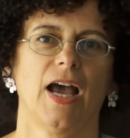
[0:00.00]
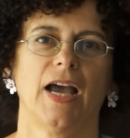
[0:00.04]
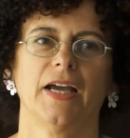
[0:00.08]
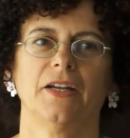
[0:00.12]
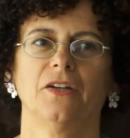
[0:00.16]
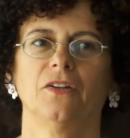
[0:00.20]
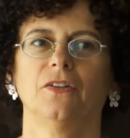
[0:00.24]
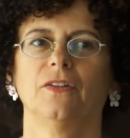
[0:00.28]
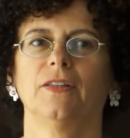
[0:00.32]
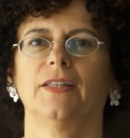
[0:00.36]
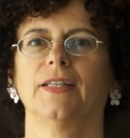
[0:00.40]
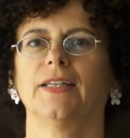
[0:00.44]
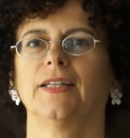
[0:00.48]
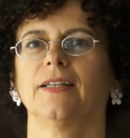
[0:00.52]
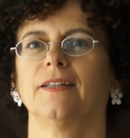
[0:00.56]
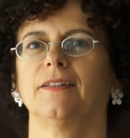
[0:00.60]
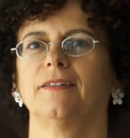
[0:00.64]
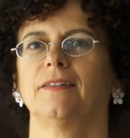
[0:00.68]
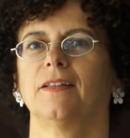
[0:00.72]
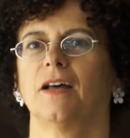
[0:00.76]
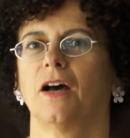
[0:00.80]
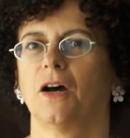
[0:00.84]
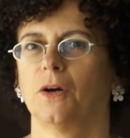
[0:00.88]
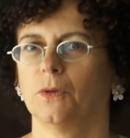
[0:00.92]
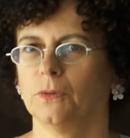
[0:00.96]
I don't think
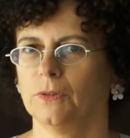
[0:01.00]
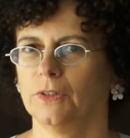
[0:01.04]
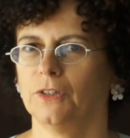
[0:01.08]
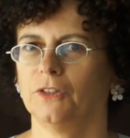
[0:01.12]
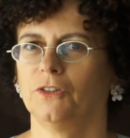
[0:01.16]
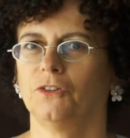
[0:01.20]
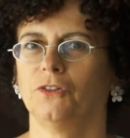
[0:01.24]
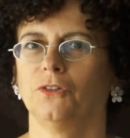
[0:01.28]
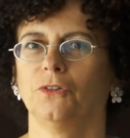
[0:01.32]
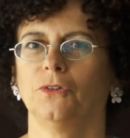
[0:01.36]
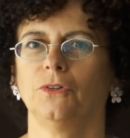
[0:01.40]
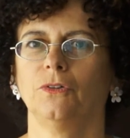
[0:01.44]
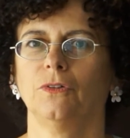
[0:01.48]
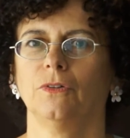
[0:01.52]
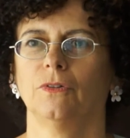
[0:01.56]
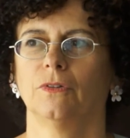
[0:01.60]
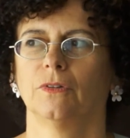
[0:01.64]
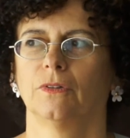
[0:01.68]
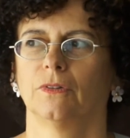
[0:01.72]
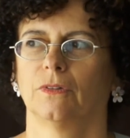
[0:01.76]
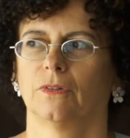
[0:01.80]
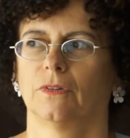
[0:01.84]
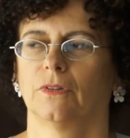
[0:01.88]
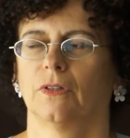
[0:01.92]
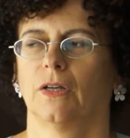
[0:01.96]
it's the only tool,
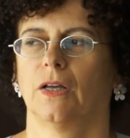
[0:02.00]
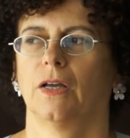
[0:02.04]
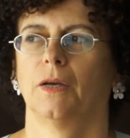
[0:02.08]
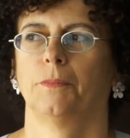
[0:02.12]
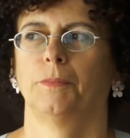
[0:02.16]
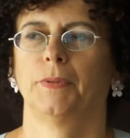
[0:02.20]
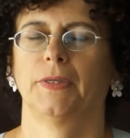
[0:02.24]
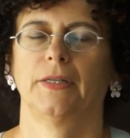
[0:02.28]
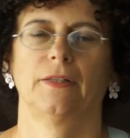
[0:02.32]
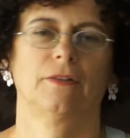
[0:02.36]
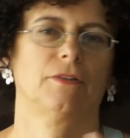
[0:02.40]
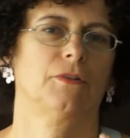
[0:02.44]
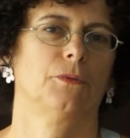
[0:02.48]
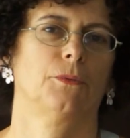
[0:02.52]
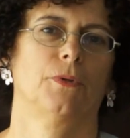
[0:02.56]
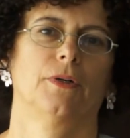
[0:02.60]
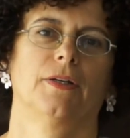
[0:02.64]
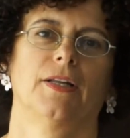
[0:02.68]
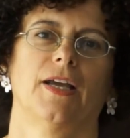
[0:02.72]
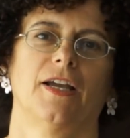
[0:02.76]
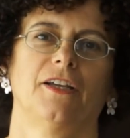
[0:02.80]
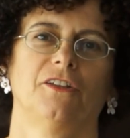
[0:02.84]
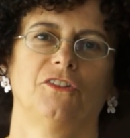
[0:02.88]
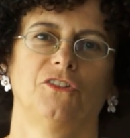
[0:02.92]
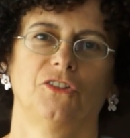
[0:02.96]
but it's the
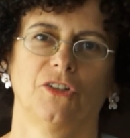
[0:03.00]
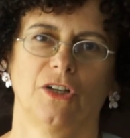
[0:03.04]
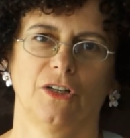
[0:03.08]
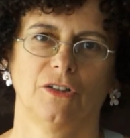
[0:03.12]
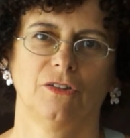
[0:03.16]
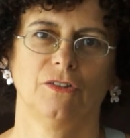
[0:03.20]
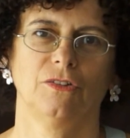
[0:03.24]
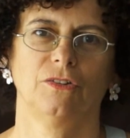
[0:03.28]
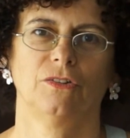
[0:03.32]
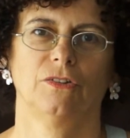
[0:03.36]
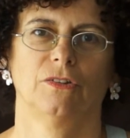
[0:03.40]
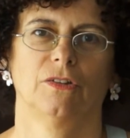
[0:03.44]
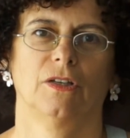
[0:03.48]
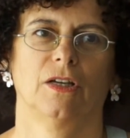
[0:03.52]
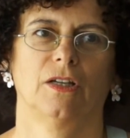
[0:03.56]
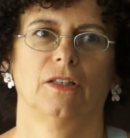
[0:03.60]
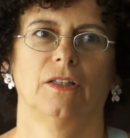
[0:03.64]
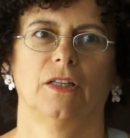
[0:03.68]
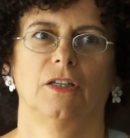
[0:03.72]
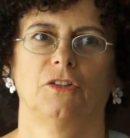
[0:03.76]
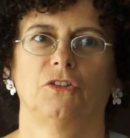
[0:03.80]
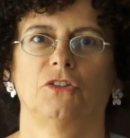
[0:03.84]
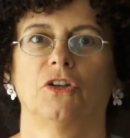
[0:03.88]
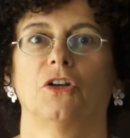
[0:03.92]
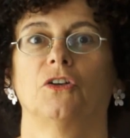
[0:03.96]
one I chose,
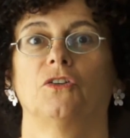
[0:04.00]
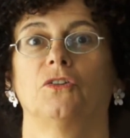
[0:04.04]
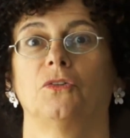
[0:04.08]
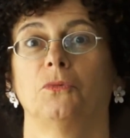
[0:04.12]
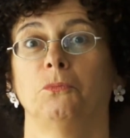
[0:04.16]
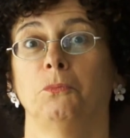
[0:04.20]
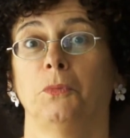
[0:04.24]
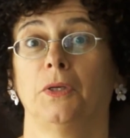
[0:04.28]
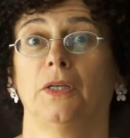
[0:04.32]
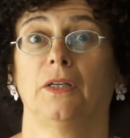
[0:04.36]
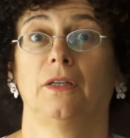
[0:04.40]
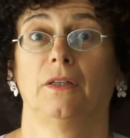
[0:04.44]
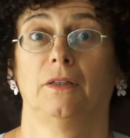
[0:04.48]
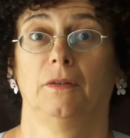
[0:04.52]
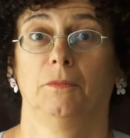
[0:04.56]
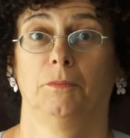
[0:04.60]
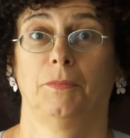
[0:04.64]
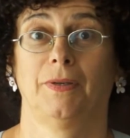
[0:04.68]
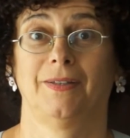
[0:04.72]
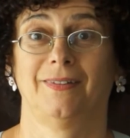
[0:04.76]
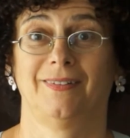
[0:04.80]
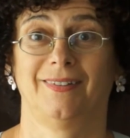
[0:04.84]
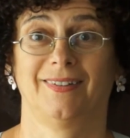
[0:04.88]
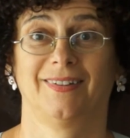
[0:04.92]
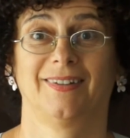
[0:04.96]
and they chose me,
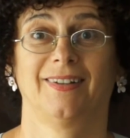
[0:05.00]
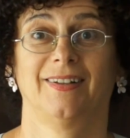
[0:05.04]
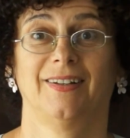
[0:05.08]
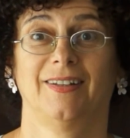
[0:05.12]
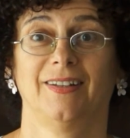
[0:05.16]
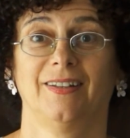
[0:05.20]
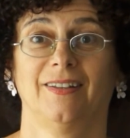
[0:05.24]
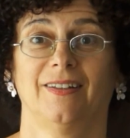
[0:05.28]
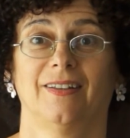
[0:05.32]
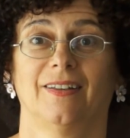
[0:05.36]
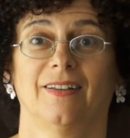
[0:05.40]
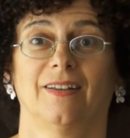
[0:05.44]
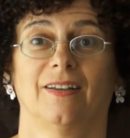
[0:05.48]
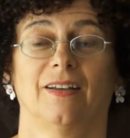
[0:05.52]
basically.